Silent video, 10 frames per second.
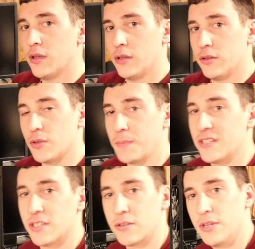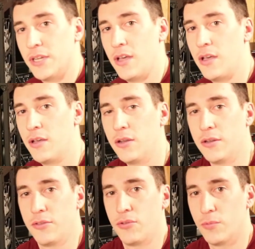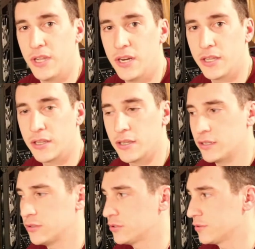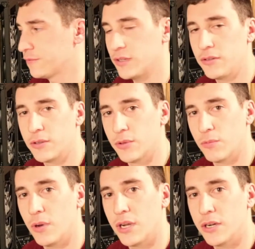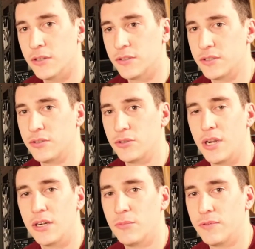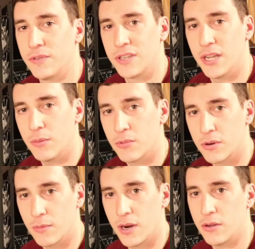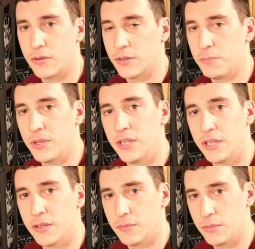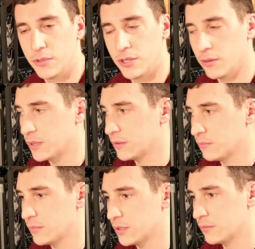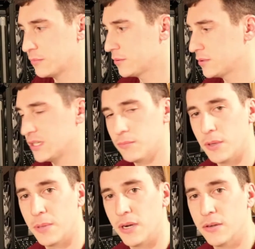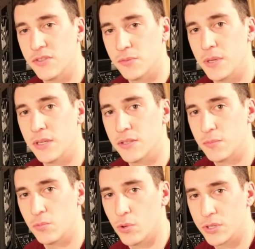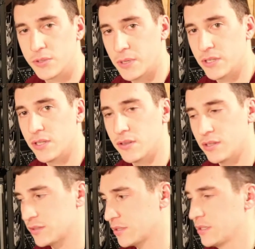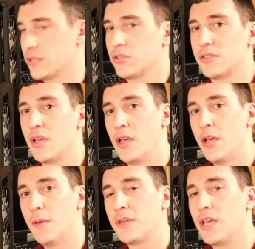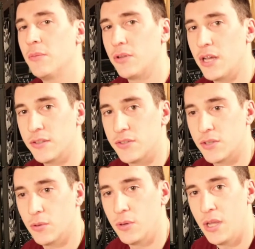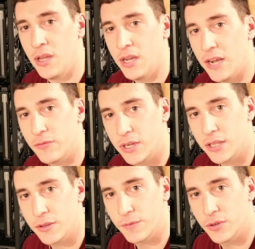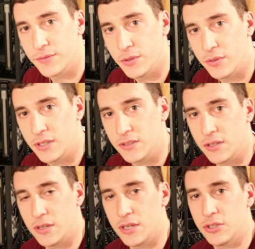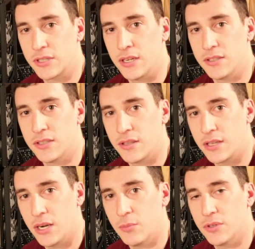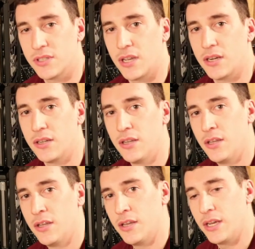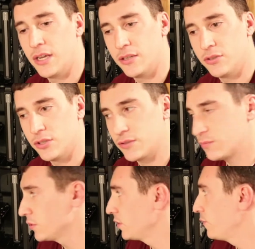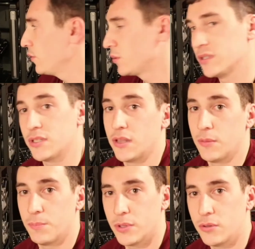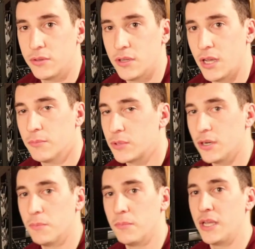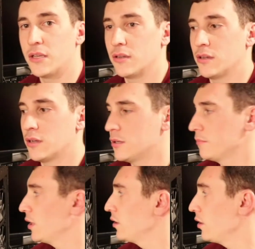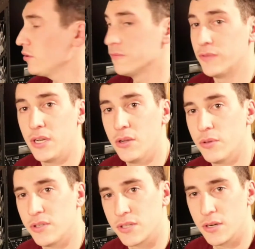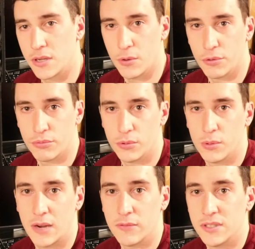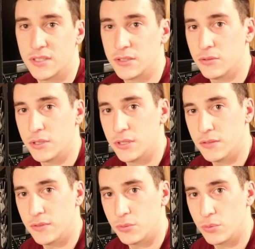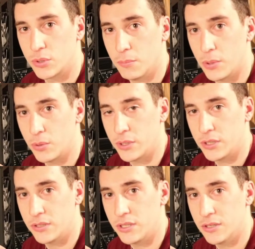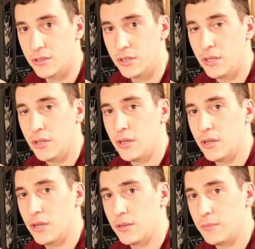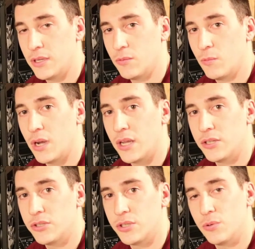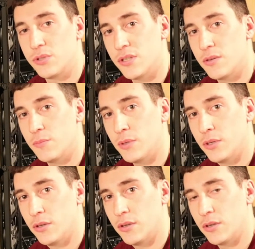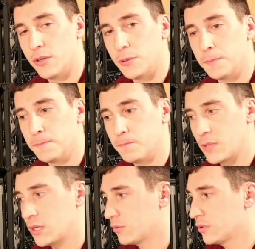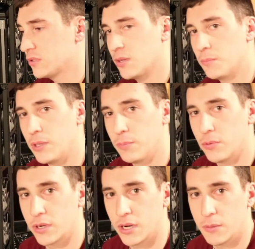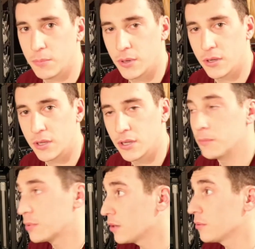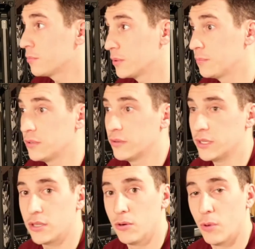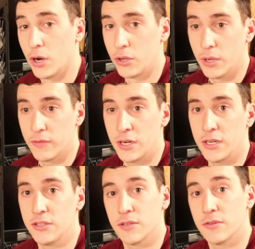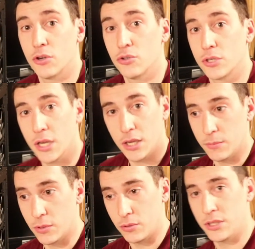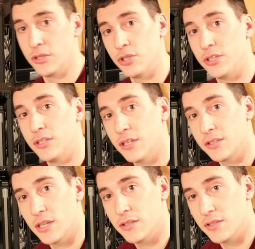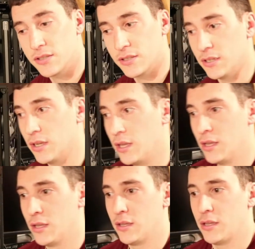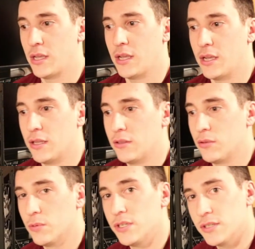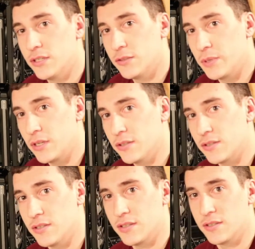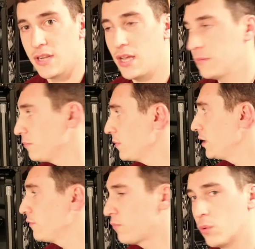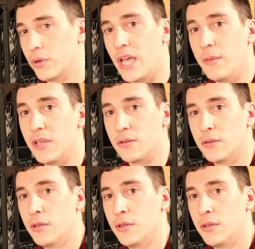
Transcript: So basically, the reading and just fiddling with wires and trying to move the camera around and being in, you know, my parents' space, workspace, and things like that just became a lot. So after I got the first few things done, I just kind of set the camera aside and just really focused on the build. I'm gonna make another video that's gonna go through every single individual component in here and why I chose them. I know that some people are gonna probably be like, you know, why do you have an 8700K but only a GTX 1060? And the reason is because this is not made for gaming.